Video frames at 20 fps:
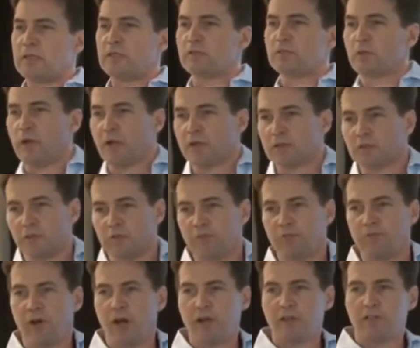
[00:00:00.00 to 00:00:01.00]
He fits the
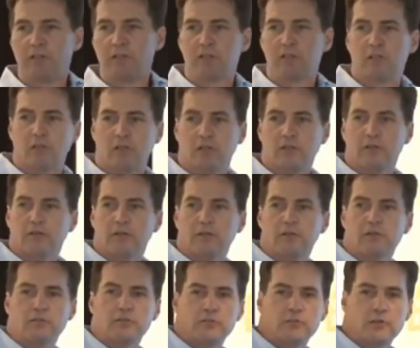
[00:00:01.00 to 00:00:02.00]
British clue
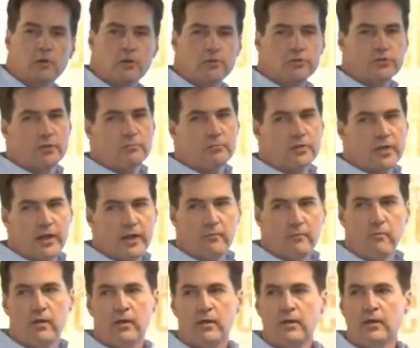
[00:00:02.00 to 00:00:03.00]
and also has been
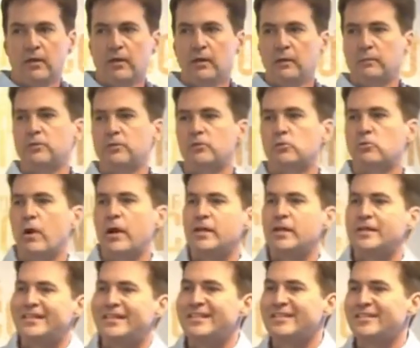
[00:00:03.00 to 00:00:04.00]
running Bitcoin since
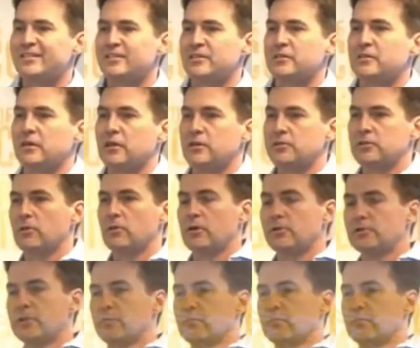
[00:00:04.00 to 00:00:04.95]
2009.